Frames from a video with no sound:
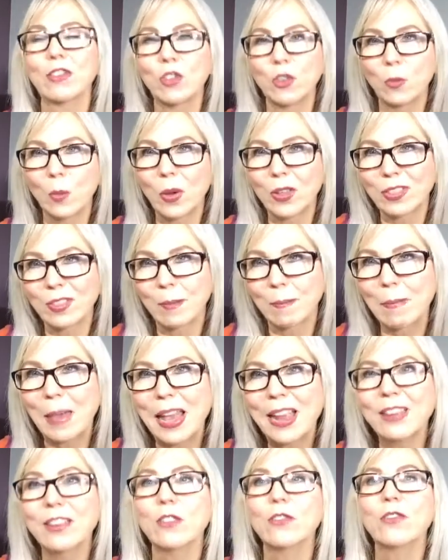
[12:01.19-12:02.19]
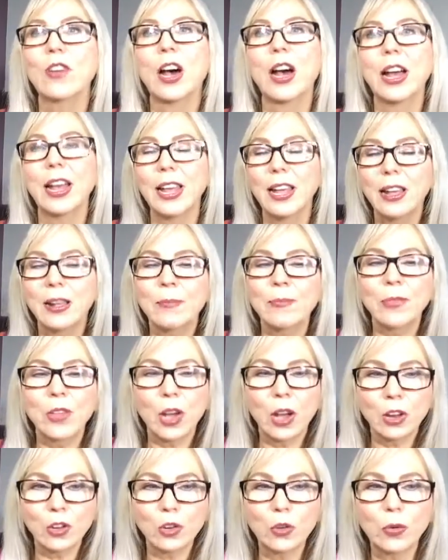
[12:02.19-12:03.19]
you want to magnify,
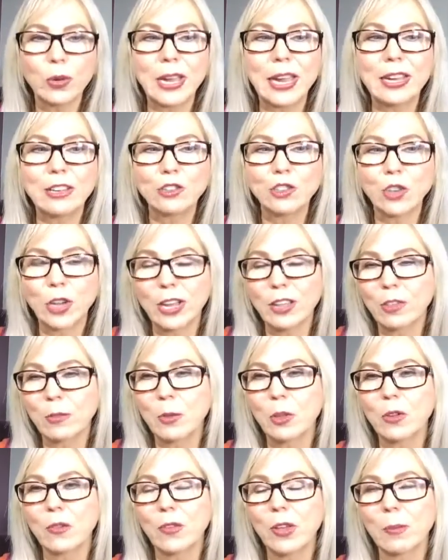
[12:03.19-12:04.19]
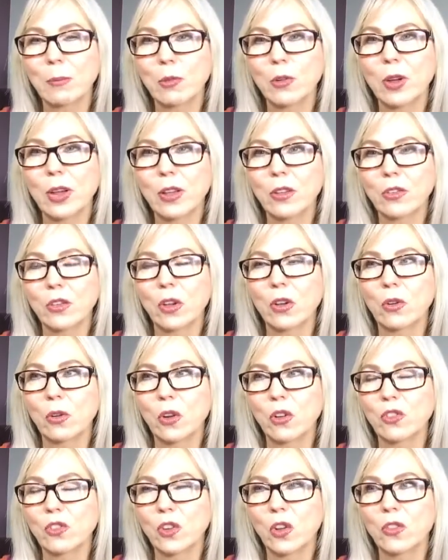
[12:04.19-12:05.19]
uncreate, transmute, and vaporize
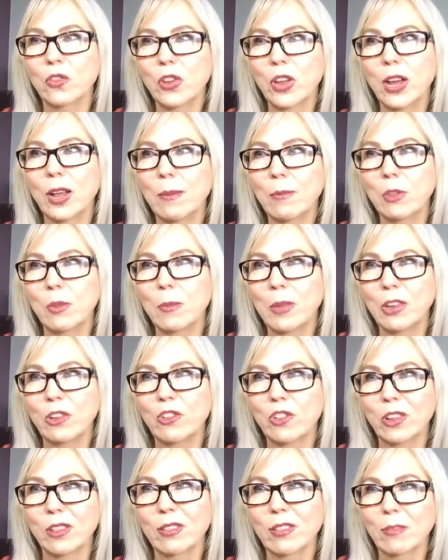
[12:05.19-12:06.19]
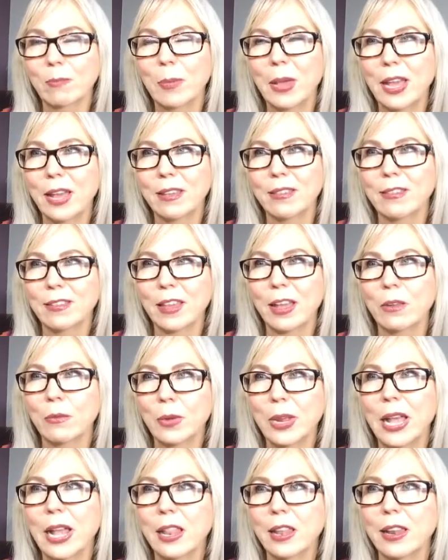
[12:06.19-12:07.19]
across all time, dimension, space, and
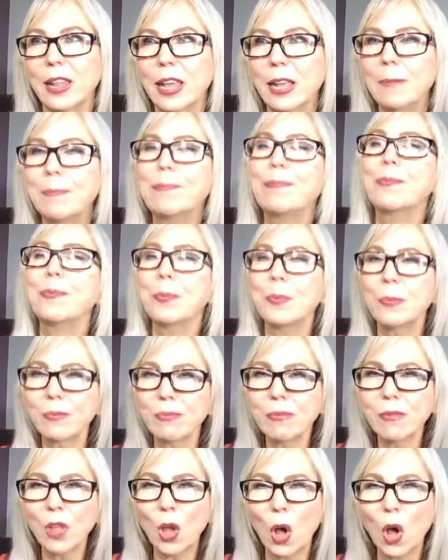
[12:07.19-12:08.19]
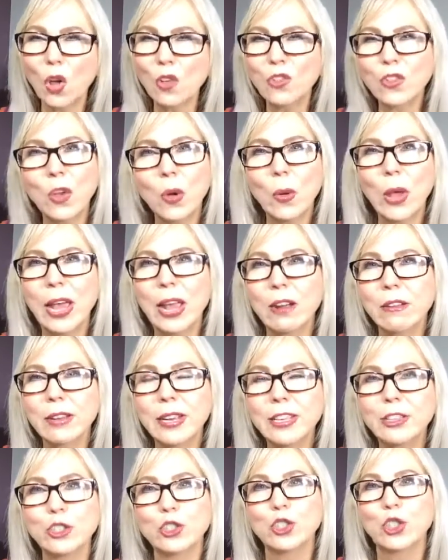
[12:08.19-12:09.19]
reality. Also,
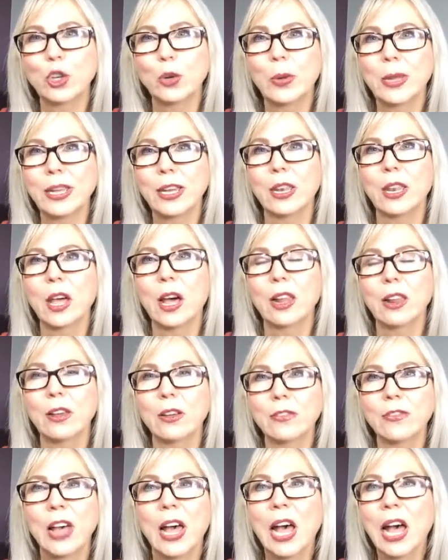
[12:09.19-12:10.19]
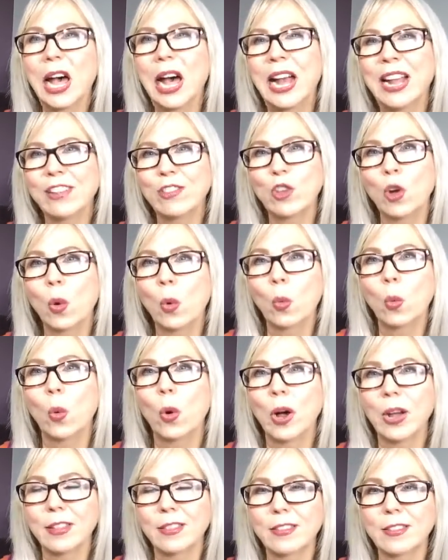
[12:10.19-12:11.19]
Aaron, you're doing a lot of I don't
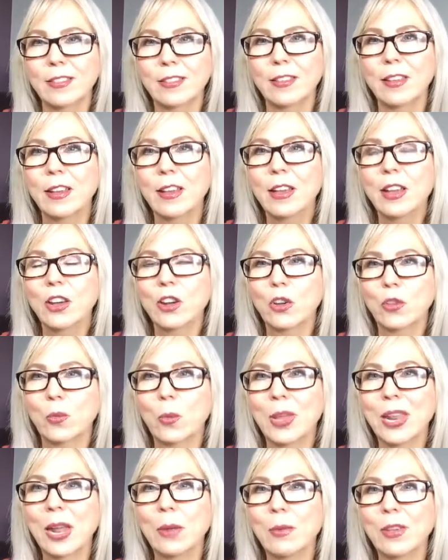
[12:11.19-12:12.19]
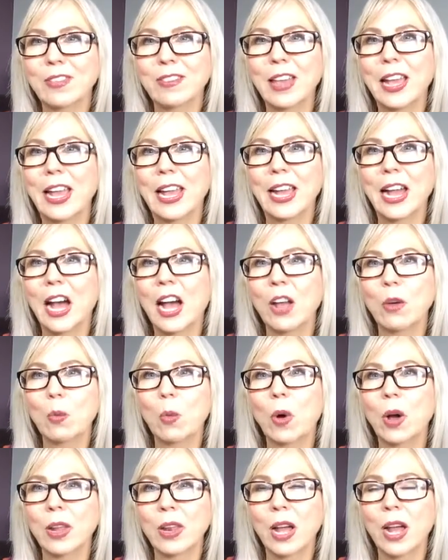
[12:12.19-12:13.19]
wants. Because when I was saying I
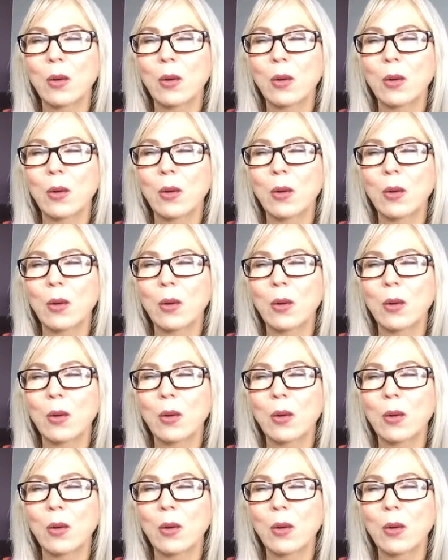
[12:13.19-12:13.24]
want,